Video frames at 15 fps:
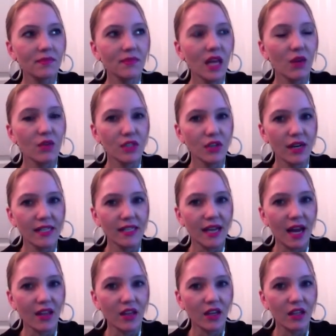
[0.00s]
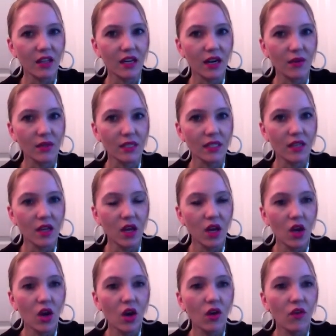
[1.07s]
It was crazy. I thought that I was
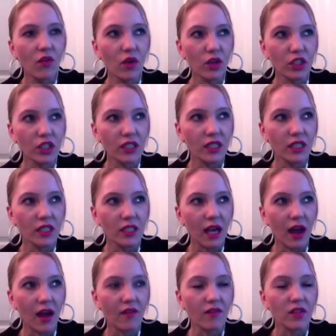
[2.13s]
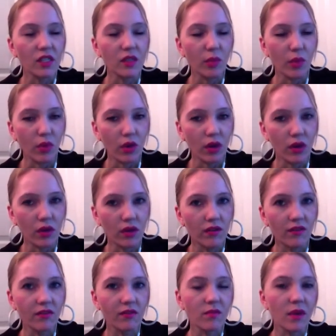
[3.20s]
fortunate to have the support
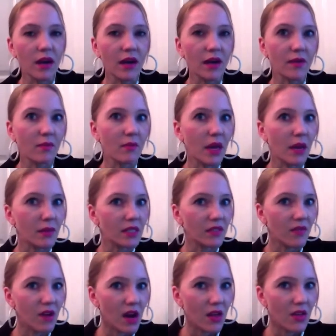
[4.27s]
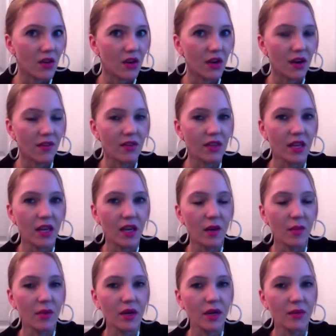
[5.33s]
of my baby's father and everything,
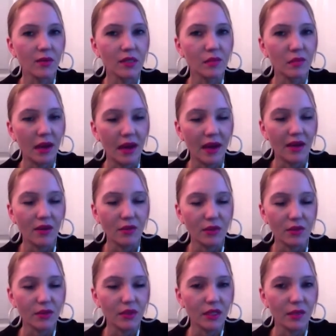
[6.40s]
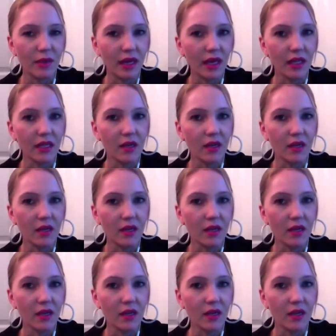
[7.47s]
but it was bad. It was really bad.